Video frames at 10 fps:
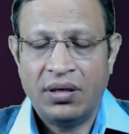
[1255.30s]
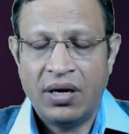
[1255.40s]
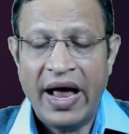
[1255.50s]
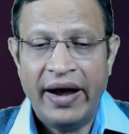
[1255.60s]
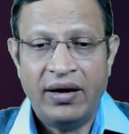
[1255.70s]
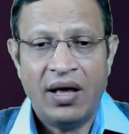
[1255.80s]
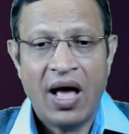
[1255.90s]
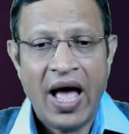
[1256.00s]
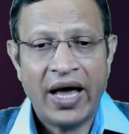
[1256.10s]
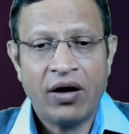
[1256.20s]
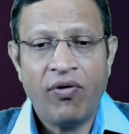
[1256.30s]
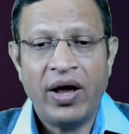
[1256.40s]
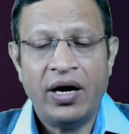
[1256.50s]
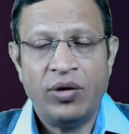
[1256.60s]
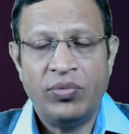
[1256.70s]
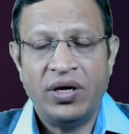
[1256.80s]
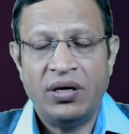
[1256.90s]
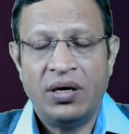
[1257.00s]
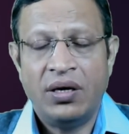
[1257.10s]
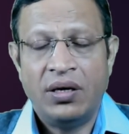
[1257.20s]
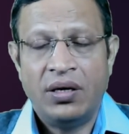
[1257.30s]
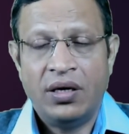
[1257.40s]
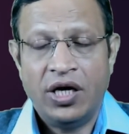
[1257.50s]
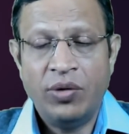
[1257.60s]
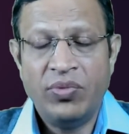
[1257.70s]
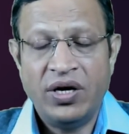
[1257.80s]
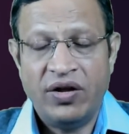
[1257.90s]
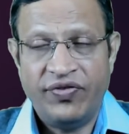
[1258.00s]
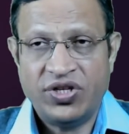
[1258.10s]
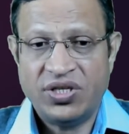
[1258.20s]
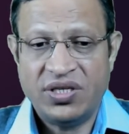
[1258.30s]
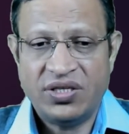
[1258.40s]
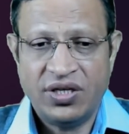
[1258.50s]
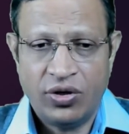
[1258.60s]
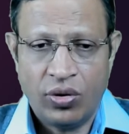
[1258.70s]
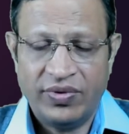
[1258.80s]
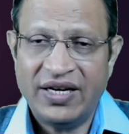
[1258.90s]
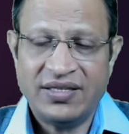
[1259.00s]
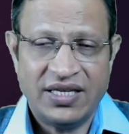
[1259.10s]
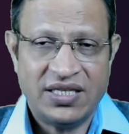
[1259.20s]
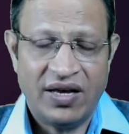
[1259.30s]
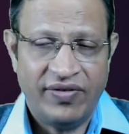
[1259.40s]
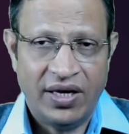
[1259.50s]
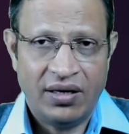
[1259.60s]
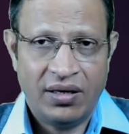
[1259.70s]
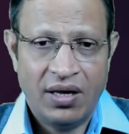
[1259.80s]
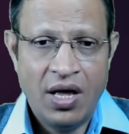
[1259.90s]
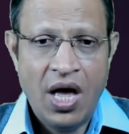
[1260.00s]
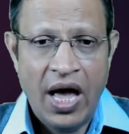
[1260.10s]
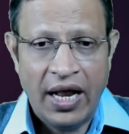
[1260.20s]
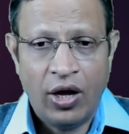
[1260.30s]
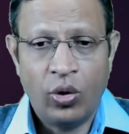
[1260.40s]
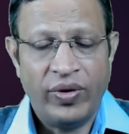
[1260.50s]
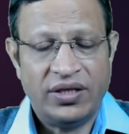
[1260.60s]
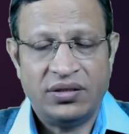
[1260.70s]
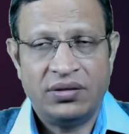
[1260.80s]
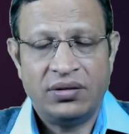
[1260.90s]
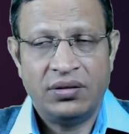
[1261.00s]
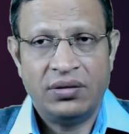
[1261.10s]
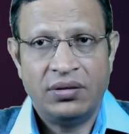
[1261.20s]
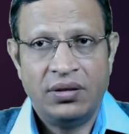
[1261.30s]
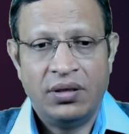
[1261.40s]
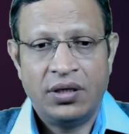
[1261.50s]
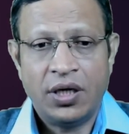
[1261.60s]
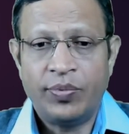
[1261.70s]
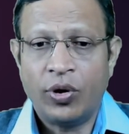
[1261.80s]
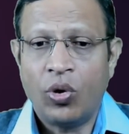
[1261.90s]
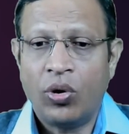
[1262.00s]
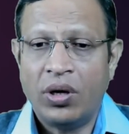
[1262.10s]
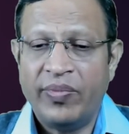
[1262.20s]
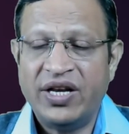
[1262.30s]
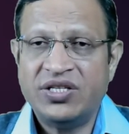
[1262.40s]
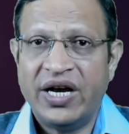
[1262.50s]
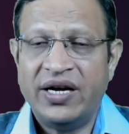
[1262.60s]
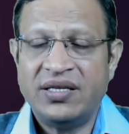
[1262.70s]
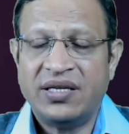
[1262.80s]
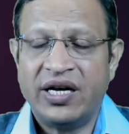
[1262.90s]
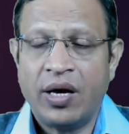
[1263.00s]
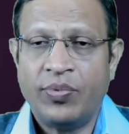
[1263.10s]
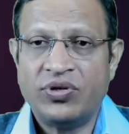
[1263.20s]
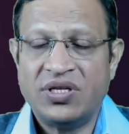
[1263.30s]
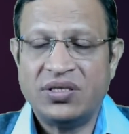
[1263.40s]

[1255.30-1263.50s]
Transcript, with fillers: and acquired human immune deficiency syndrome, that is HIV, along with cryptococcal meningitis and Kaposi's